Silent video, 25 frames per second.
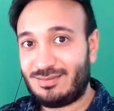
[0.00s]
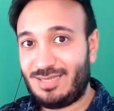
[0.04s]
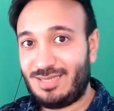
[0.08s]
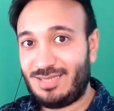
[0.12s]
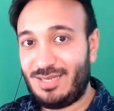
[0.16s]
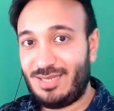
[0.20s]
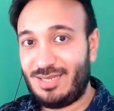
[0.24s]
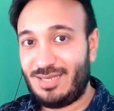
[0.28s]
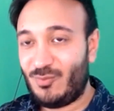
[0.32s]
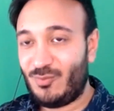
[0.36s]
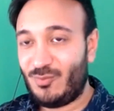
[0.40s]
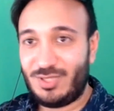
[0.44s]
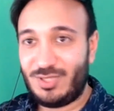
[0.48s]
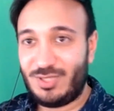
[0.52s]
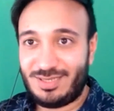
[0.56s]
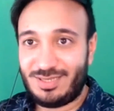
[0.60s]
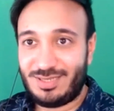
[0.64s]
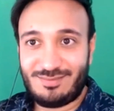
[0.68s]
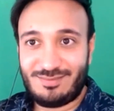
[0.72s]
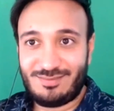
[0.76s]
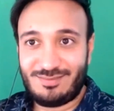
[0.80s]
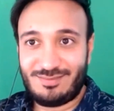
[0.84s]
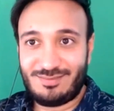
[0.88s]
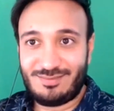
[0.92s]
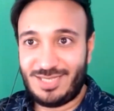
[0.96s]
it wouldn't,
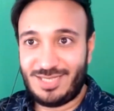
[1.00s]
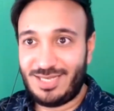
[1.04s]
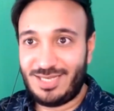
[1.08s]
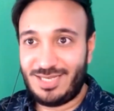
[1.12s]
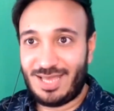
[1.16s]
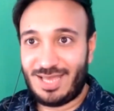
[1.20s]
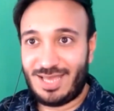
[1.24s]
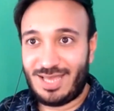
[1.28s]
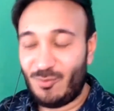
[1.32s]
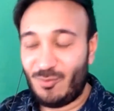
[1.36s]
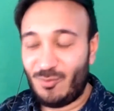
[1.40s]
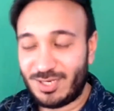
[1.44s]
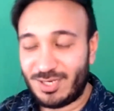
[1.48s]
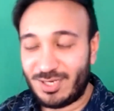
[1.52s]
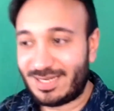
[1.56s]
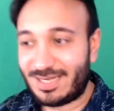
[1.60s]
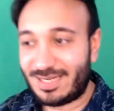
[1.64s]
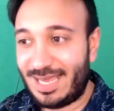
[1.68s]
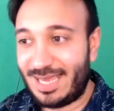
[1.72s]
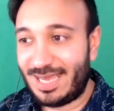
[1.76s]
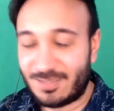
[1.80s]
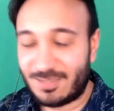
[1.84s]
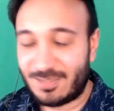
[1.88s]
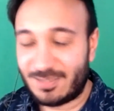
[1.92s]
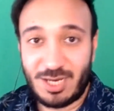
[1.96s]
that wouldn't
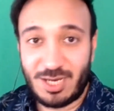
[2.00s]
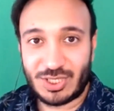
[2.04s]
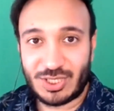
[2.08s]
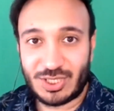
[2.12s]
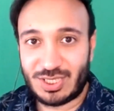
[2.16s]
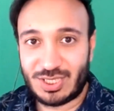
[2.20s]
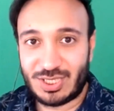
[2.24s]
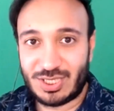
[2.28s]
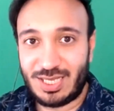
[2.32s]
get as much.